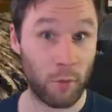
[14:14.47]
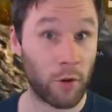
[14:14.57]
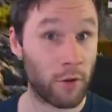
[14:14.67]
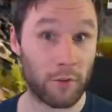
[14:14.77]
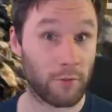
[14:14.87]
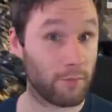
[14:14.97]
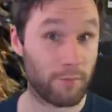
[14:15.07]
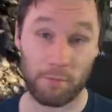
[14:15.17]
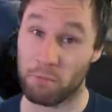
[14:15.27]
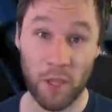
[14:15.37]
No, they wouldn't.
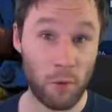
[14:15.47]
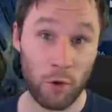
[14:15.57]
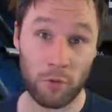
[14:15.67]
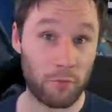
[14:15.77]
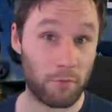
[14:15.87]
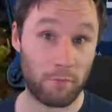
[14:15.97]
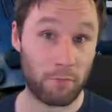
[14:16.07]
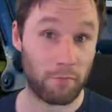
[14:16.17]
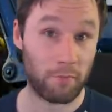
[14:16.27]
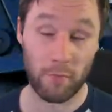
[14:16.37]
They wouldn't.
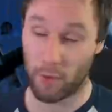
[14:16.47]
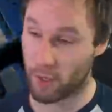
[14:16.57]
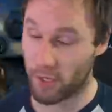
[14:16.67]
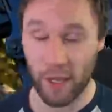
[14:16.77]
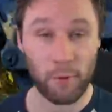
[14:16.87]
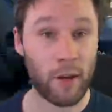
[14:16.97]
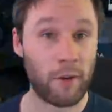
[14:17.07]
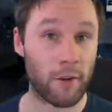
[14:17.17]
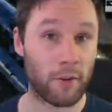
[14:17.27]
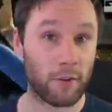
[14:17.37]
Get
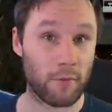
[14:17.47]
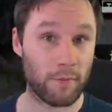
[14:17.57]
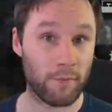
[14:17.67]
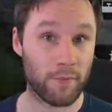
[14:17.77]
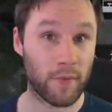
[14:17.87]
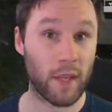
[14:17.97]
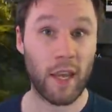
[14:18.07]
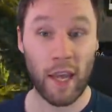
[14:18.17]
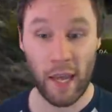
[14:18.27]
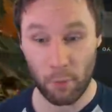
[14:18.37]
rid of it.
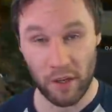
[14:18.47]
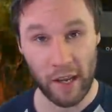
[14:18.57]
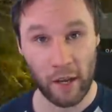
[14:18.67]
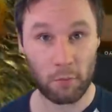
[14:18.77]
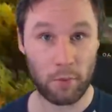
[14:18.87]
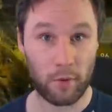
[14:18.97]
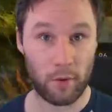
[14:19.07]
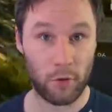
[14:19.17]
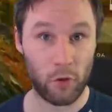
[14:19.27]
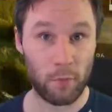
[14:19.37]
It would help
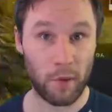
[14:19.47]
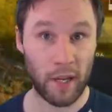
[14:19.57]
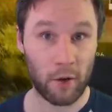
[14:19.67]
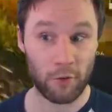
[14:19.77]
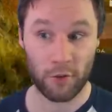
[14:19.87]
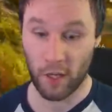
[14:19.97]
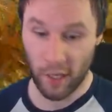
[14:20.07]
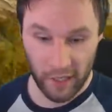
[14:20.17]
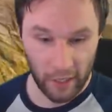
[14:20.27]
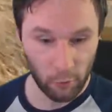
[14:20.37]
new players.
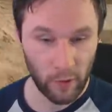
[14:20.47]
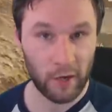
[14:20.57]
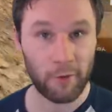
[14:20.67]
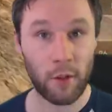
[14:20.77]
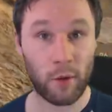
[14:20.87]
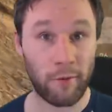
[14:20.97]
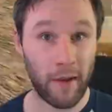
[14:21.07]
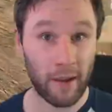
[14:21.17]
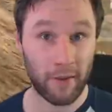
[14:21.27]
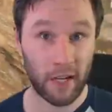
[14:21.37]
Get rid of the
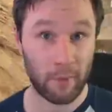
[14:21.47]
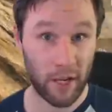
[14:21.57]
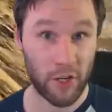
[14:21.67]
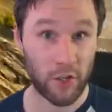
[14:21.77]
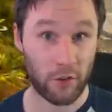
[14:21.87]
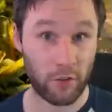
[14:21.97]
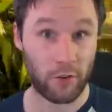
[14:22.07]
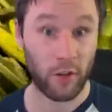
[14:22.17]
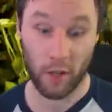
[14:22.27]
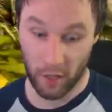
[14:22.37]
revive
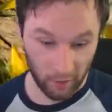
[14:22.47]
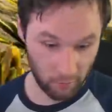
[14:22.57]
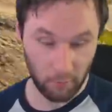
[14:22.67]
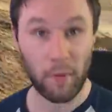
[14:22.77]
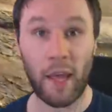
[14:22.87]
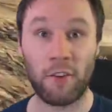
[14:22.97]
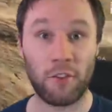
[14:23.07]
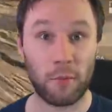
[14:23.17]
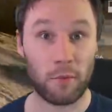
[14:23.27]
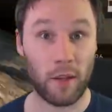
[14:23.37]
animations.
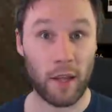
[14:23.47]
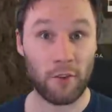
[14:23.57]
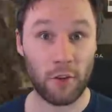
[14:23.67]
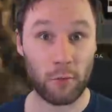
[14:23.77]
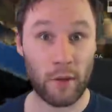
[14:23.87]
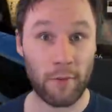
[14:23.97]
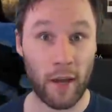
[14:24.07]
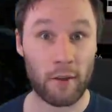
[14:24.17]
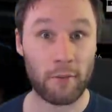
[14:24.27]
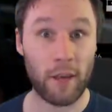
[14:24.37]
Instant
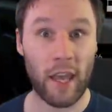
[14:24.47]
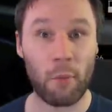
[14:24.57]
revive.